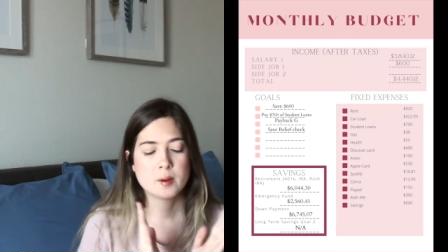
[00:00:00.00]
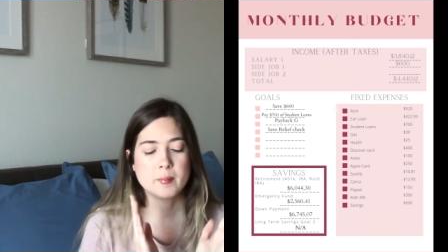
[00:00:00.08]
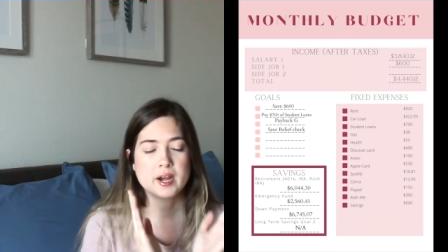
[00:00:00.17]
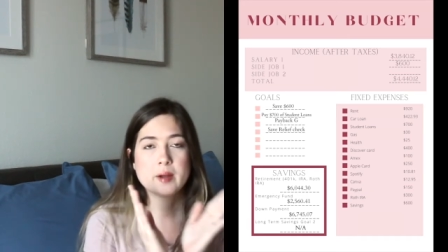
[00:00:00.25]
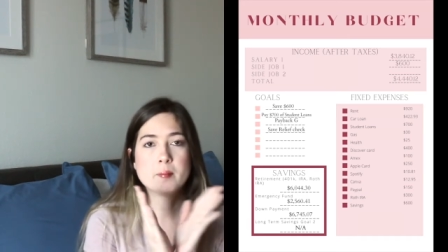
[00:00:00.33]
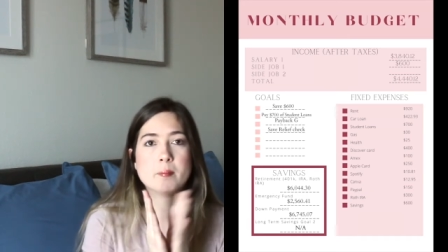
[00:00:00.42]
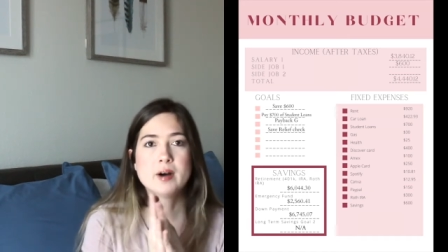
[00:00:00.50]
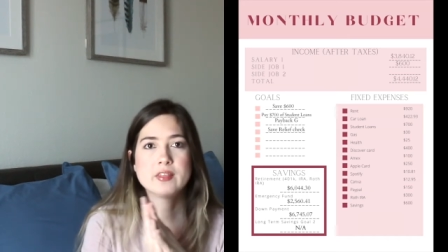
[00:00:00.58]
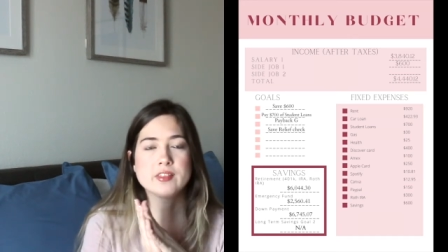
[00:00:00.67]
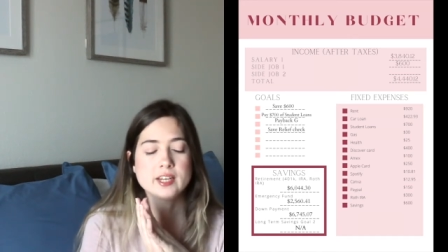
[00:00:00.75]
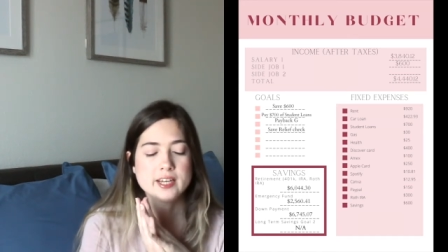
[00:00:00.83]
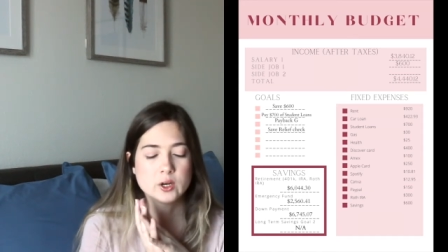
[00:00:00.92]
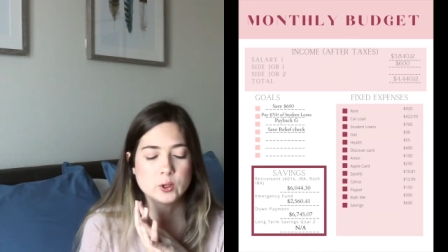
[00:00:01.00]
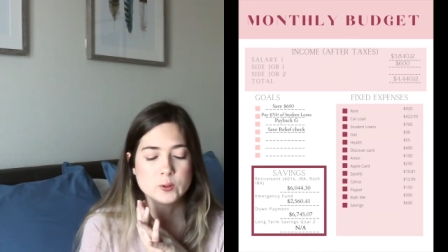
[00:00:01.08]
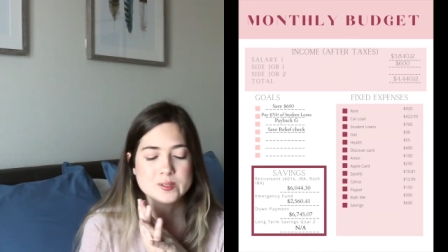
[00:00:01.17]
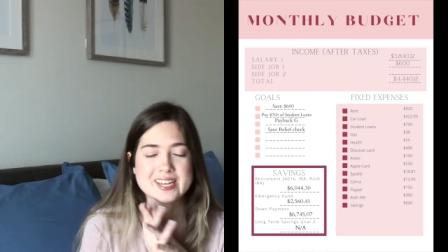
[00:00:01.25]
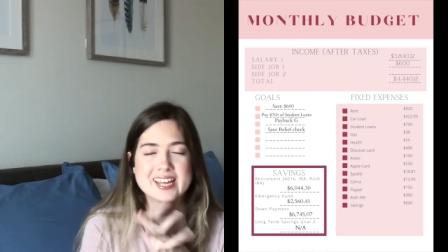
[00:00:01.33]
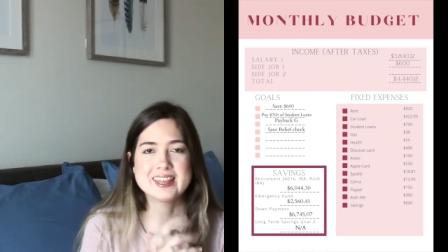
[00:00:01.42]
My monthly
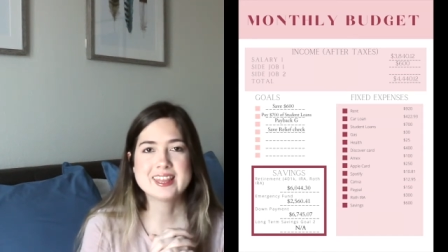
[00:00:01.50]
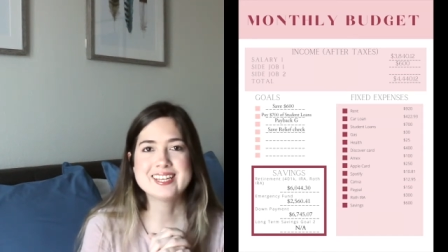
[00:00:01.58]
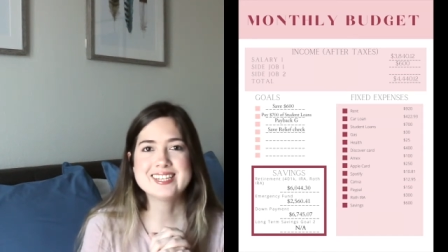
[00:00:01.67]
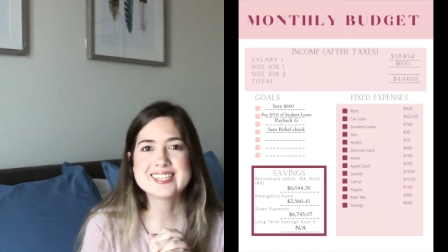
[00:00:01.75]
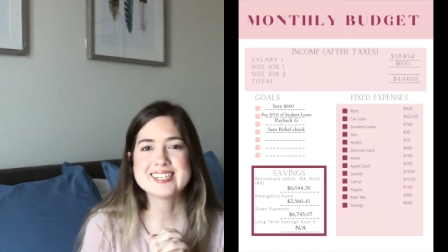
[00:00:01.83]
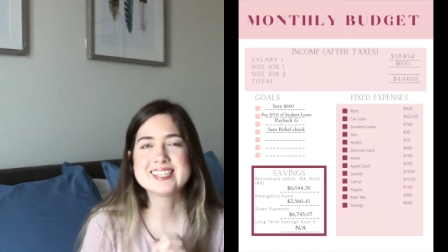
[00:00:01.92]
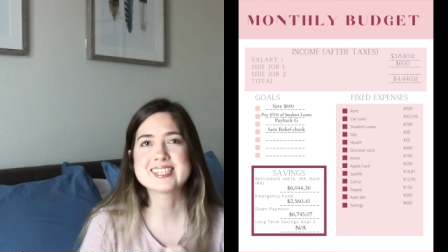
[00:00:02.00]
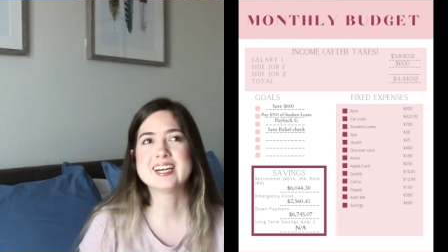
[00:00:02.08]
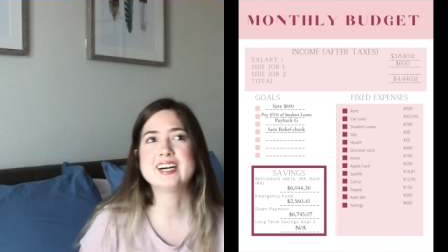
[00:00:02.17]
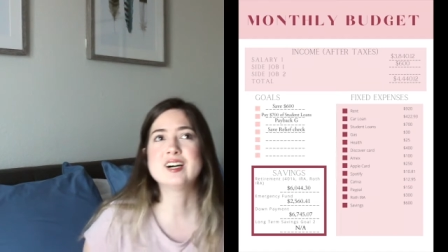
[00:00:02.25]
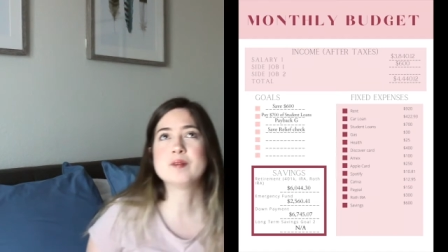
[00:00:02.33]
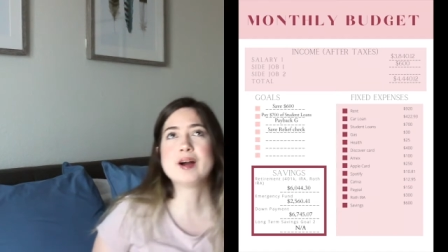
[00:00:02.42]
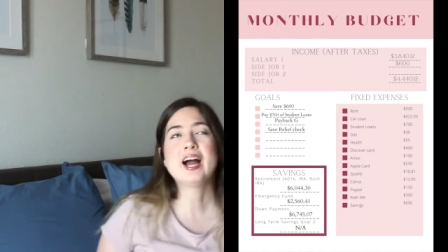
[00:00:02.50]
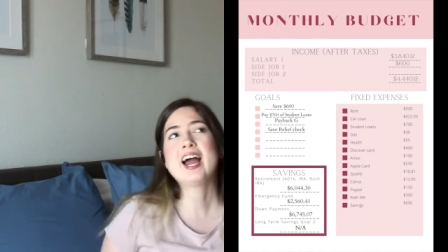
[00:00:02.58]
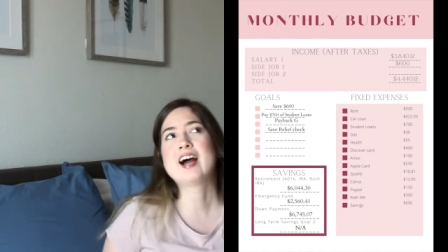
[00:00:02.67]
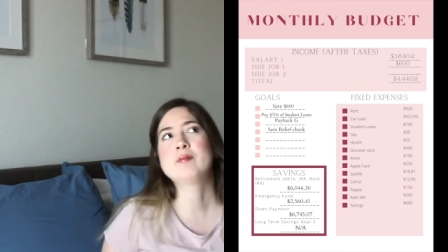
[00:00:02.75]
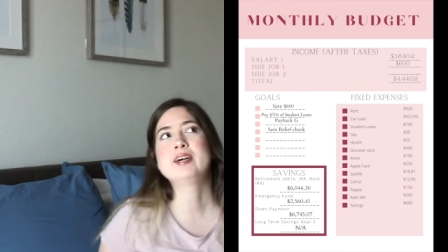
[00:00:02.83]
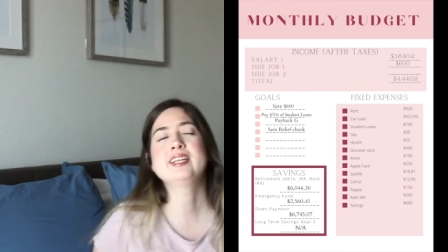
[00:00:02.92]
goals, and this is a
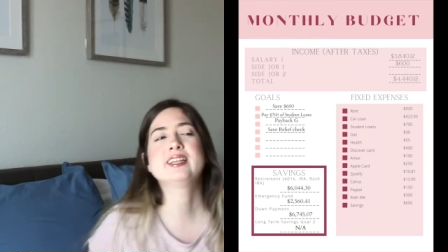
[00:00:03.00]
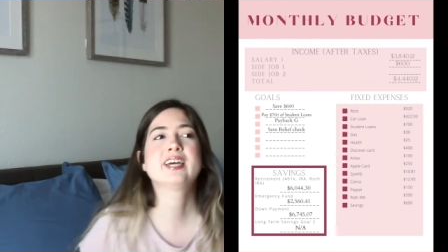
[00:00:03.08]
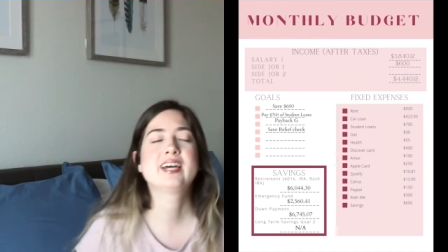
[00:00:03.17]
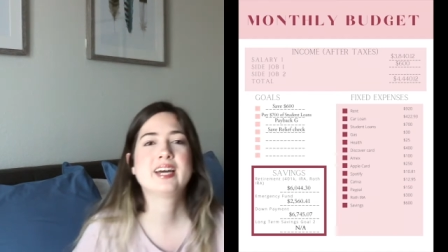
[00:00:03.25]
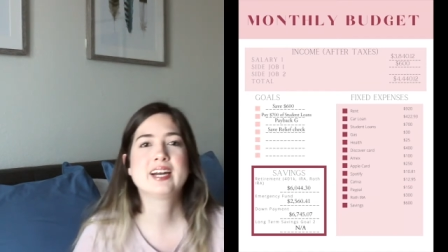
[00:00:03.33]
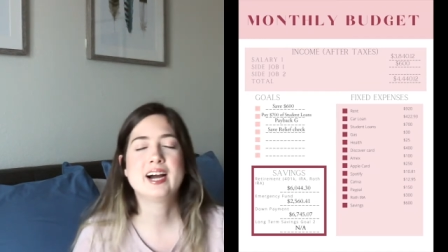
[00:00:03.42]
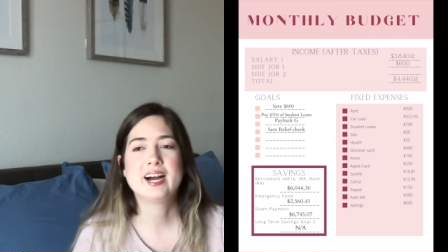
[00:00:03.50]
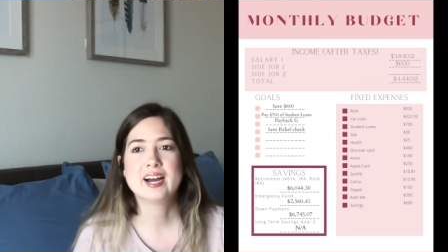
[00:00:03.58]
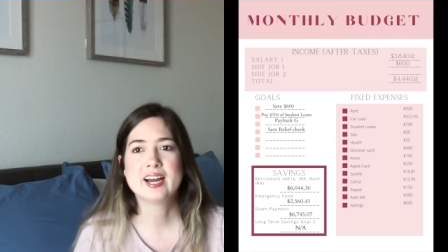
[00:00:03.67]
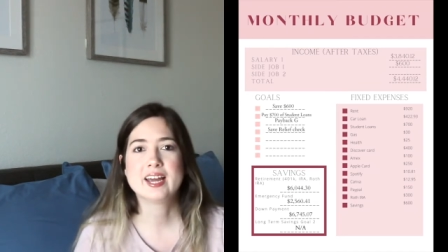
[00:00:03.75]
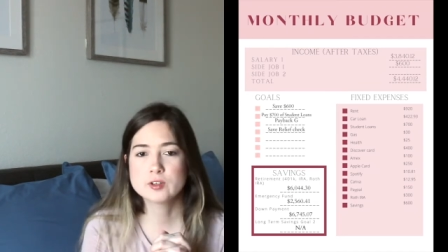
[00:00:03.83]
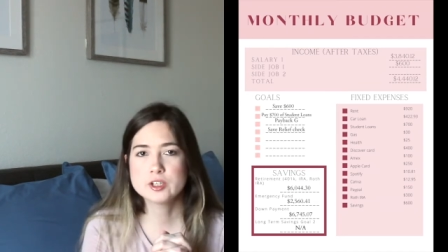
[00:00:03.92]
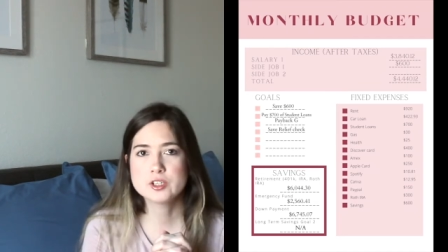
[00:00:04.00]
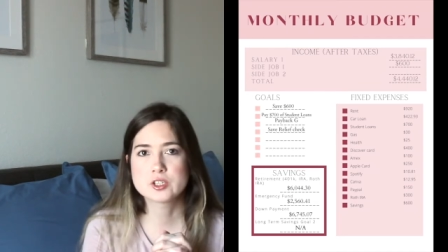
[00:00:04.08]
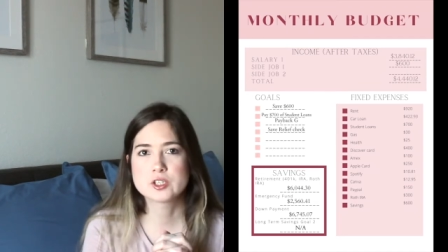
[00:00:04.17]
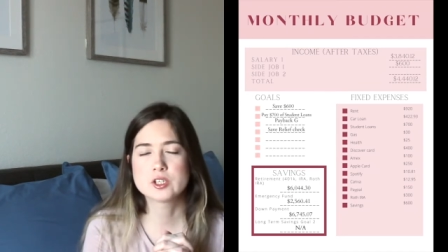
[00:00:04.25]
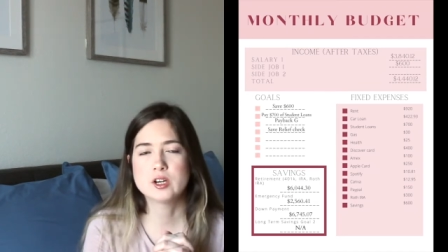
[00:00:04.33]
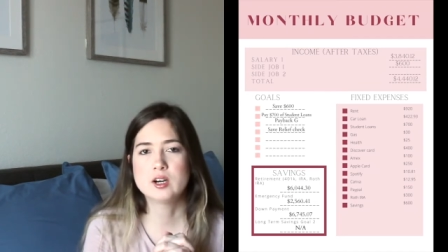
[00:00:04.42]
habit that I first
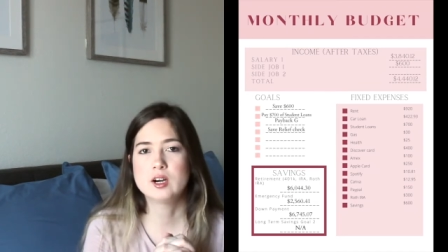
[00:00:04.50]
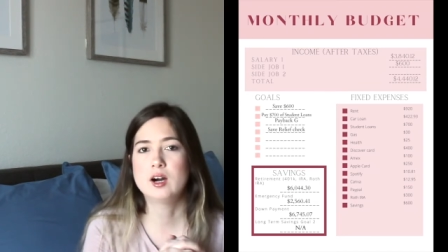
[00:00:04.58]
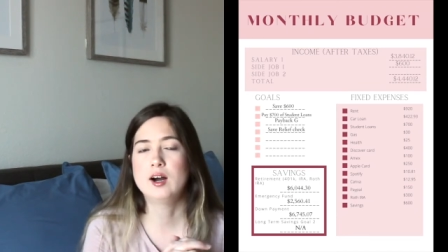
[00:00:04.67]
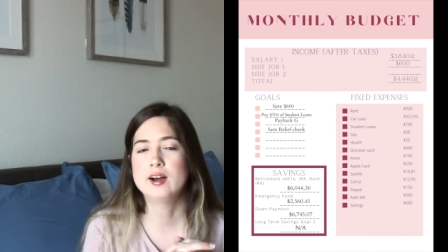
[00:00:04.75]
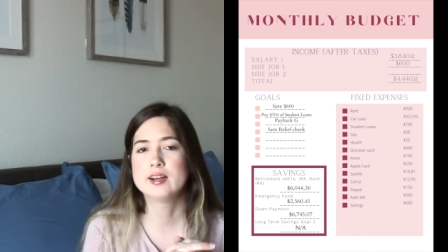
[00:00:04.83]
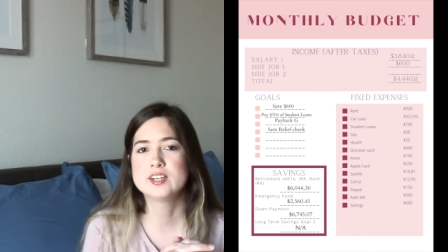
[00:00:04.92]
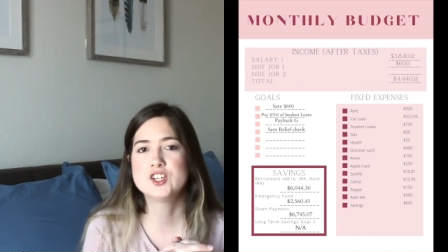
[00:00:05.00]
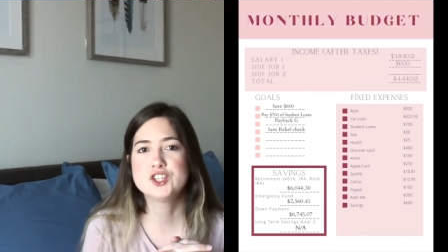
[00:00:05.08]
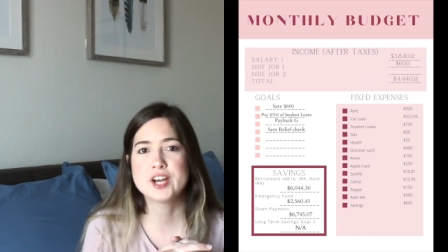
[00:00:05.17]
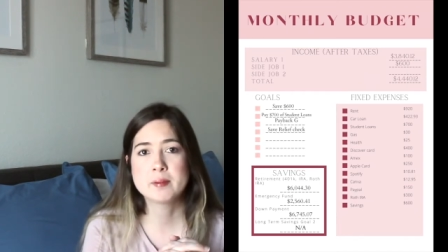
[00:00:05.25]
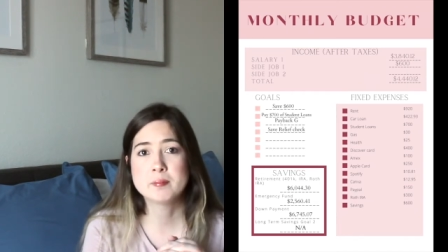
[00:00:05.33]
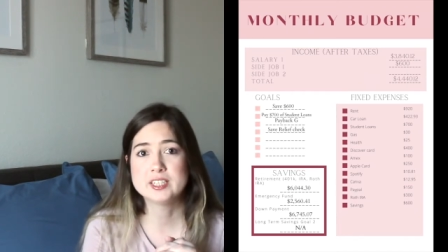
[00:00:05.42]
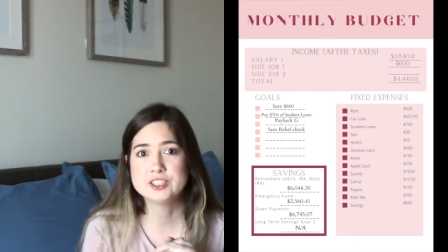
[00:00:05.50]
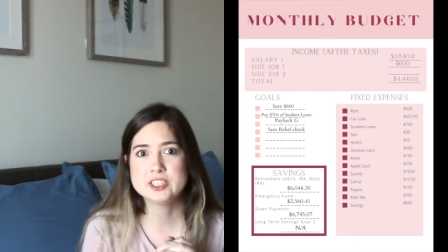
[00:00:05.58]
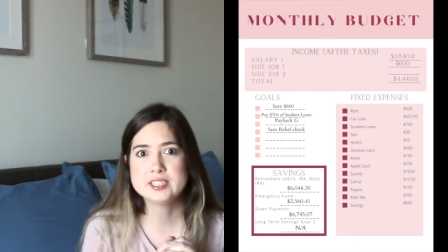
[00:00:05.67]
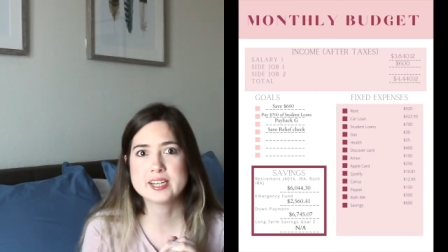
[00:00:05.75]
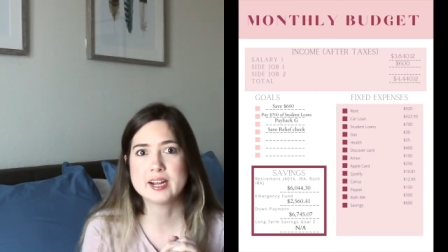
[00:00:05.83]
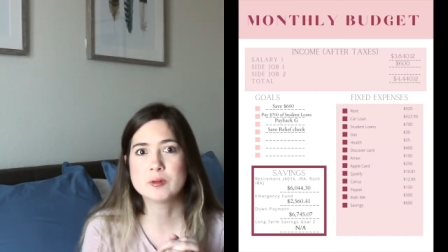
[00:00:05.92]
saw on Shay
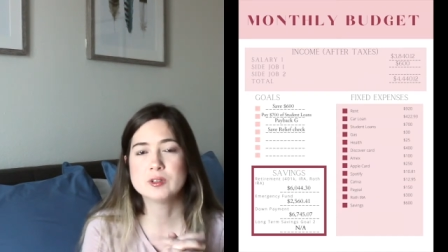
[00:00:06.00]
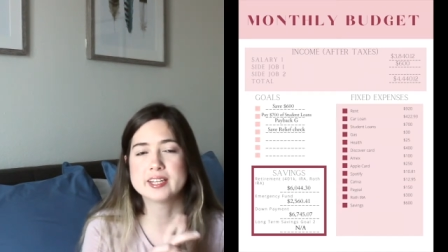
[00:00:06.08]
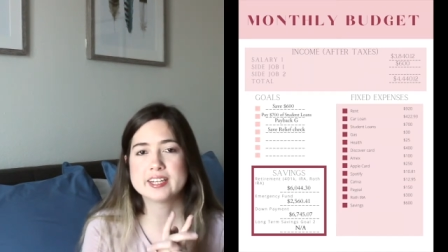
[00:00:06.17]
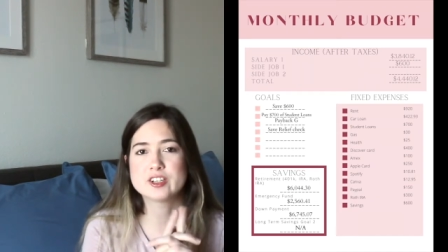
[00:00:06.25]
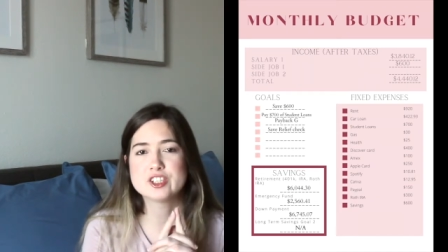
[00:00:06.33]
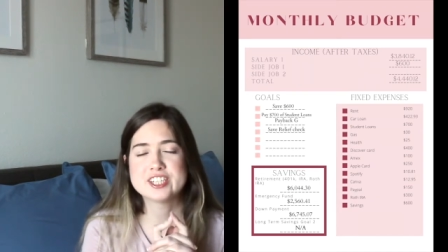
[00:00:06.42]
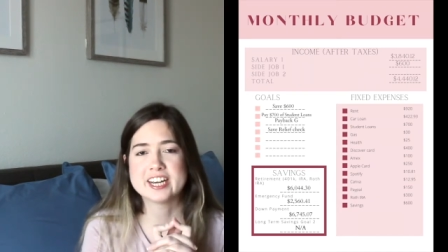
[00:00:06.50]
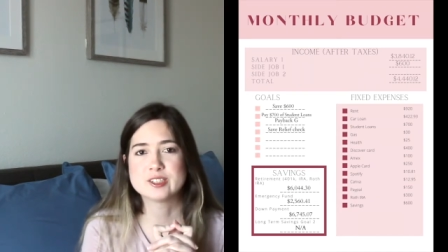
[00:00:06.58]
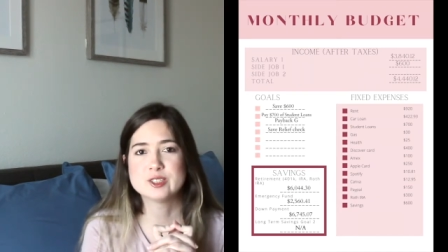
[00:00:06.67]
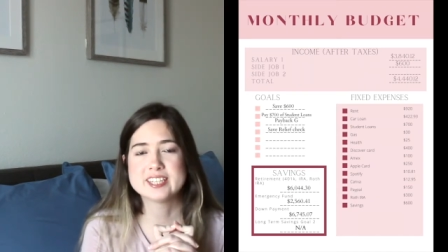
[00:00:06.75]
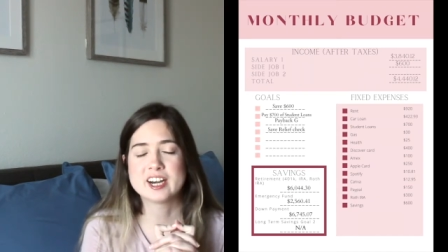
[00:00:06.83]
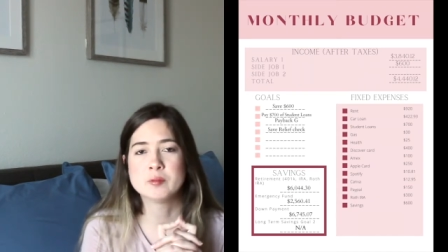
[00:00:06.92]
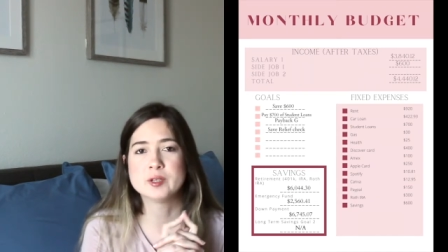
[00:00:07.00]
Budget. I will link her channel down